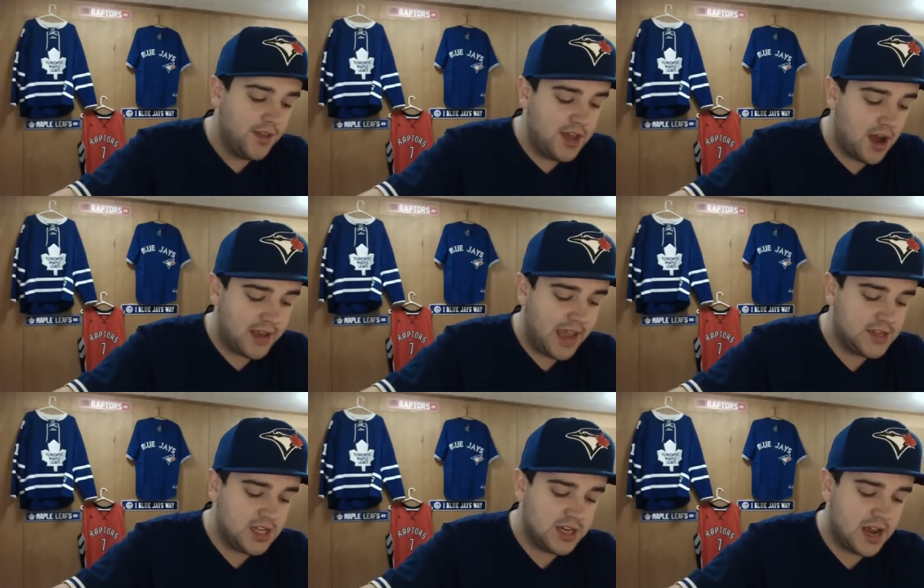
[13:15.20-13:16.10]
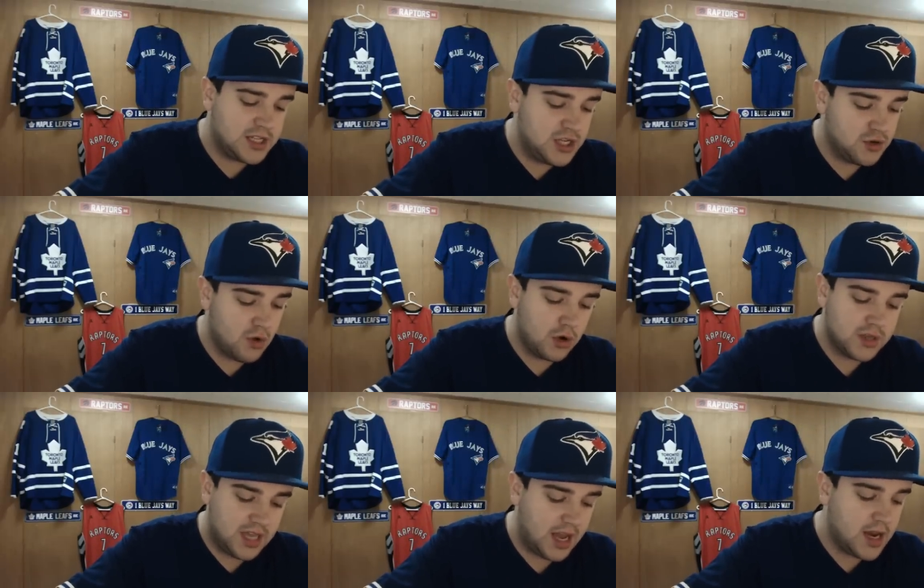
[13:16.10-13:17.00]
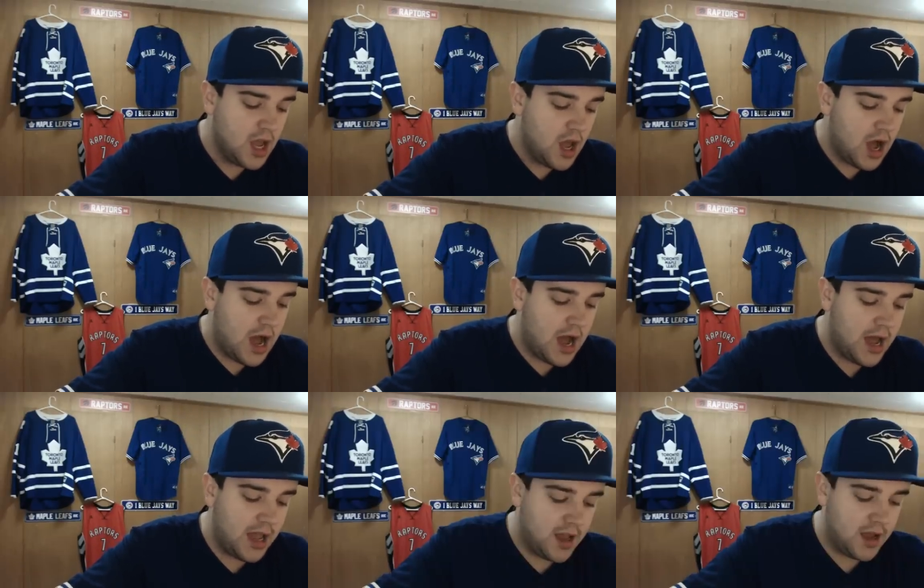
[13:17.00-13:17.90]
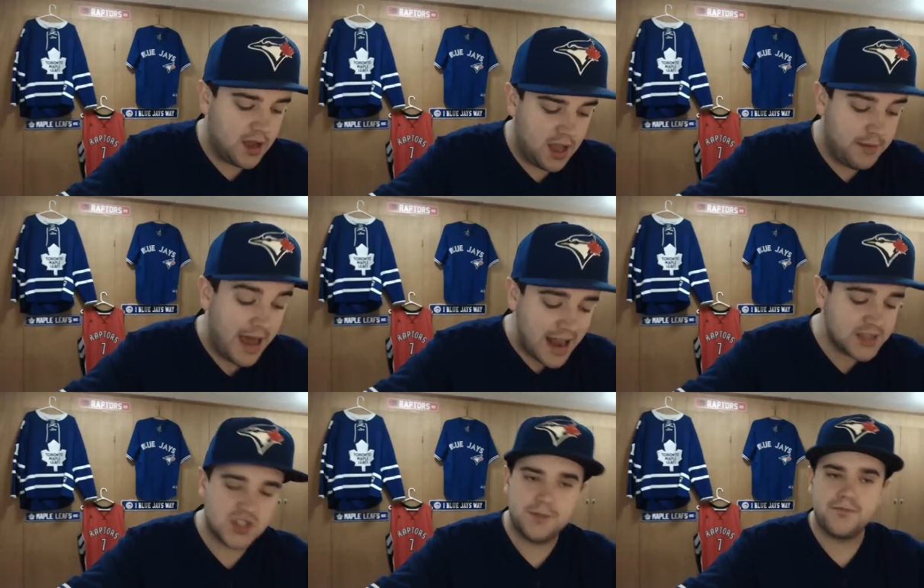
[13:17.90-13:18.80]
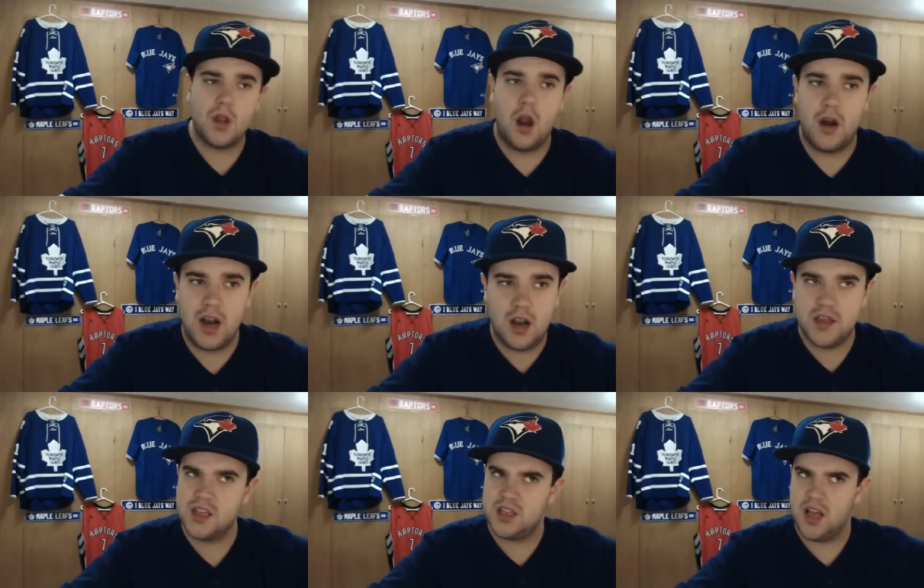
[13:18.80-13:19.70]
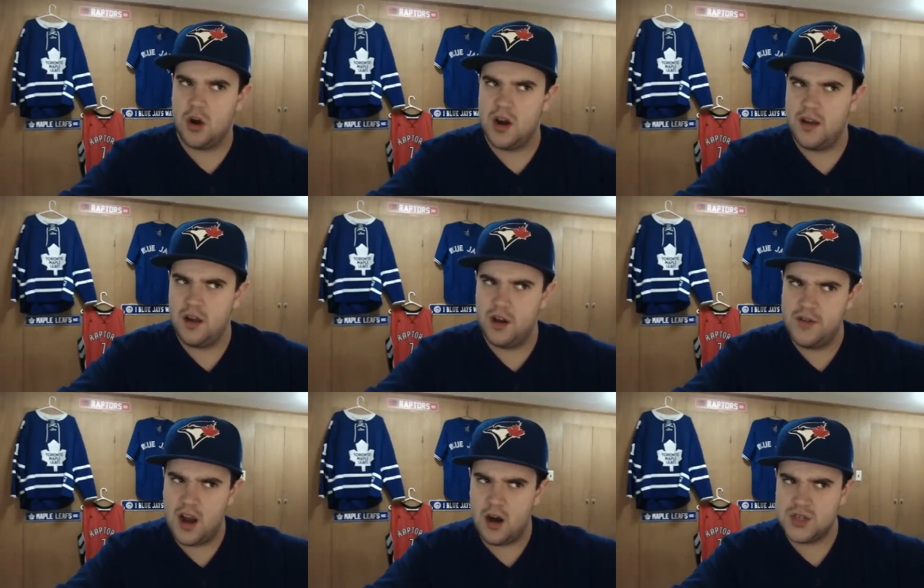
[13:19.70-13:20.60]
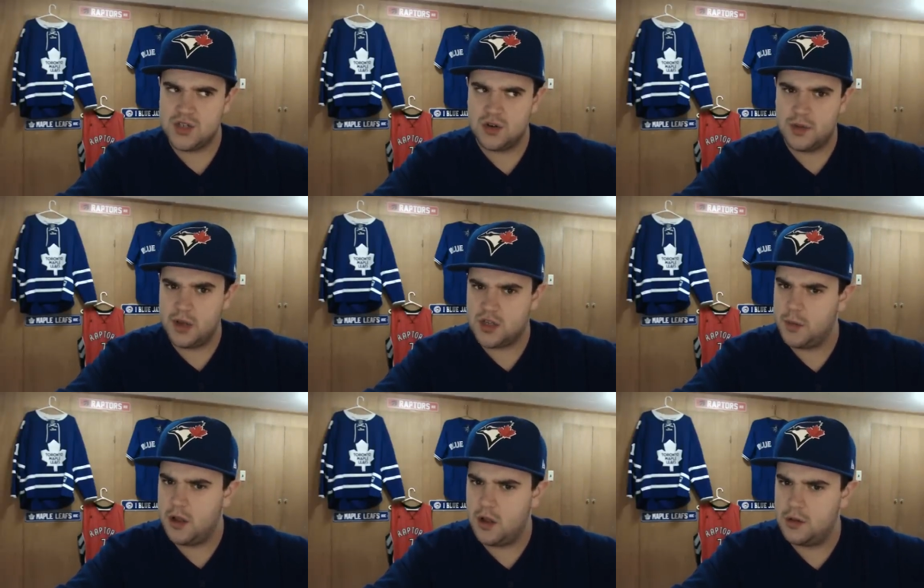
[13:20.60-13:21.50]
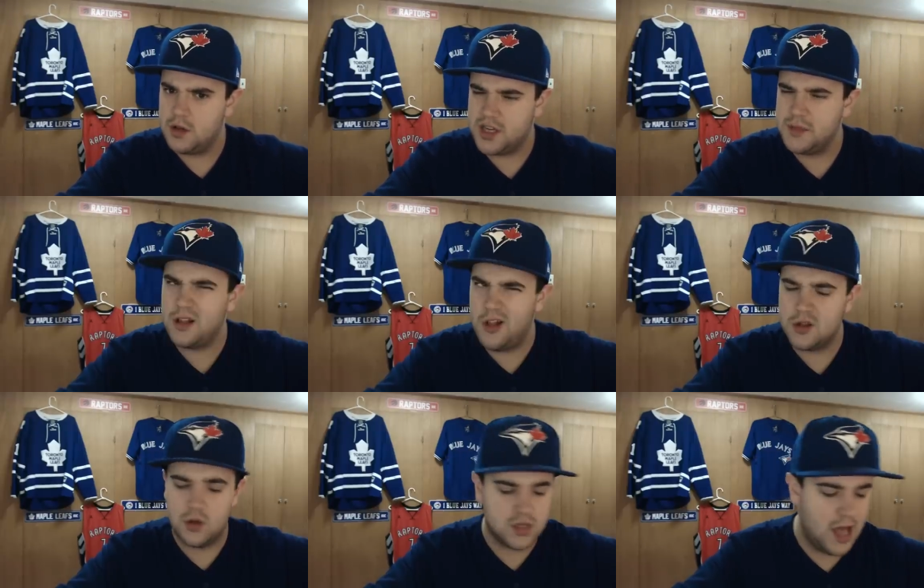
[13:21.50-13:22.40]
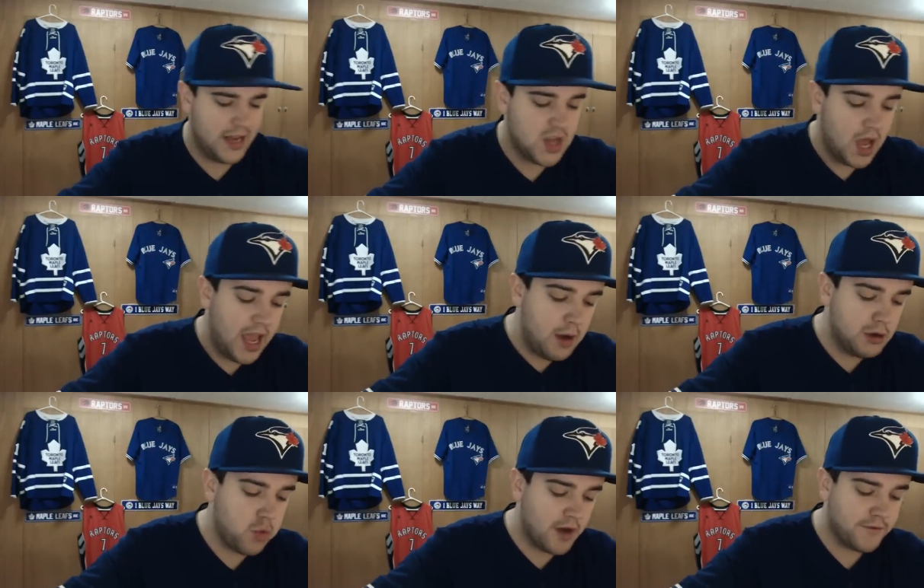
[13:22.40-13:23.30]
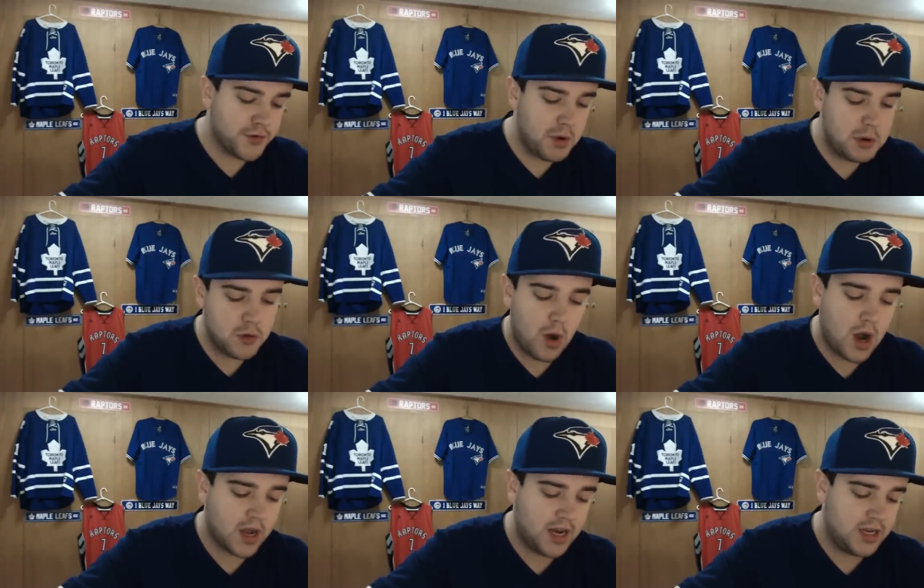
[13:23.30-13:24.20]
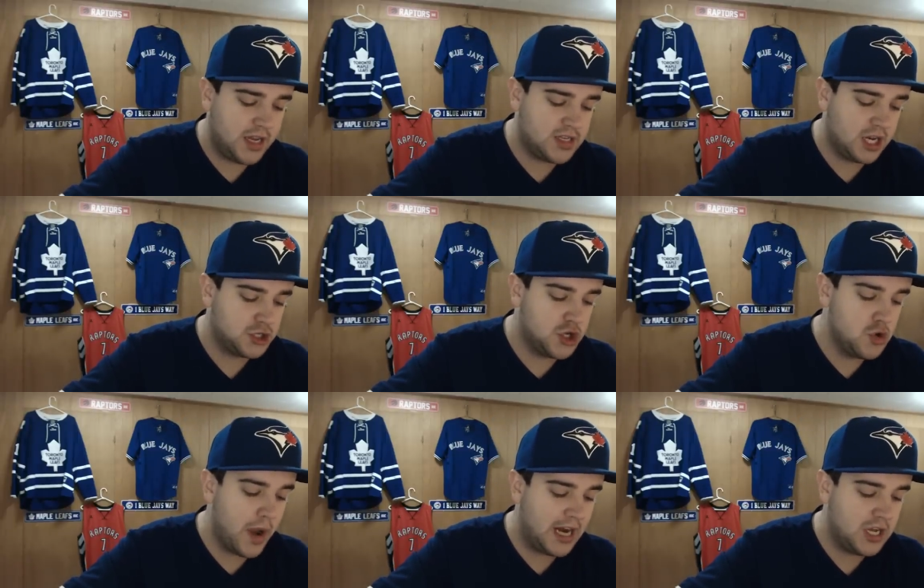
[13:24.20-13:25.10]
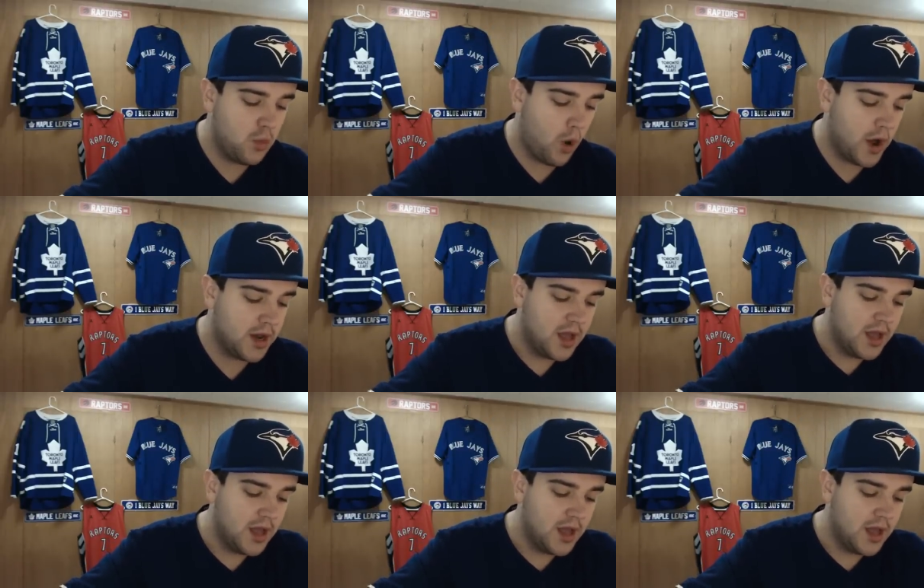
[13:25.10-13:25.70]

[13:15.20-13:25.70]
The young 18, 19 year old kid, uh, uh, Jimenez. All right, I think it's Olivieris or something, something along, something along those lines. He was one for three with the walk, and he's hitting 281